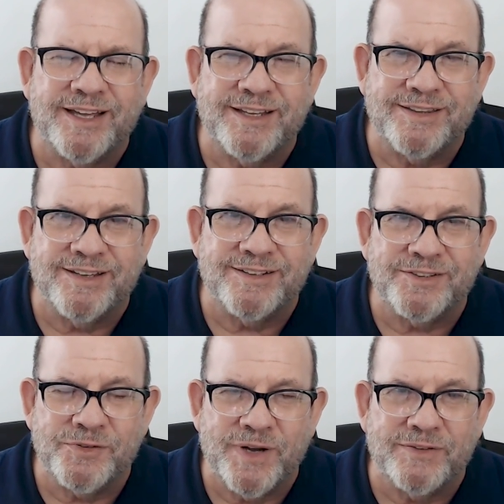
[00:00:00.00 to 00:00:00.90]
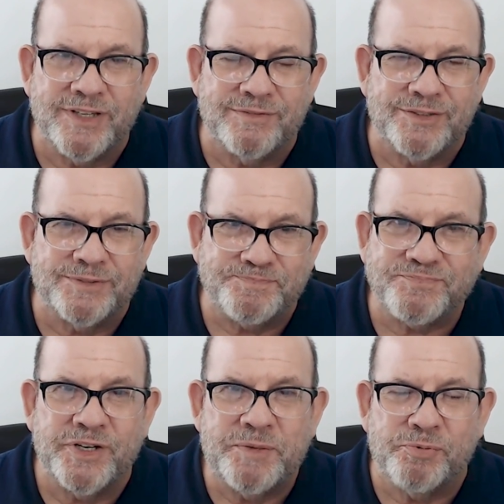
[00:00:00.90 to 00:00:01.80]
at uh, ground level,
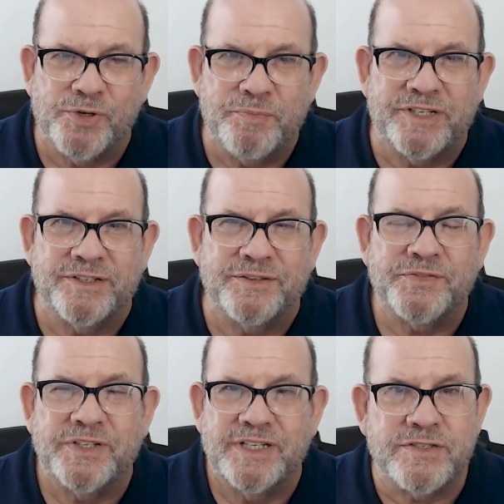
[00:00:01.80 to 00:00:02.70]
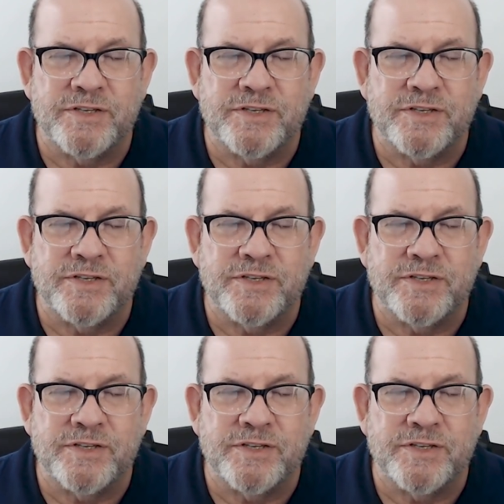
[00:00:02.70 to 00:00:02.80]
very primitive,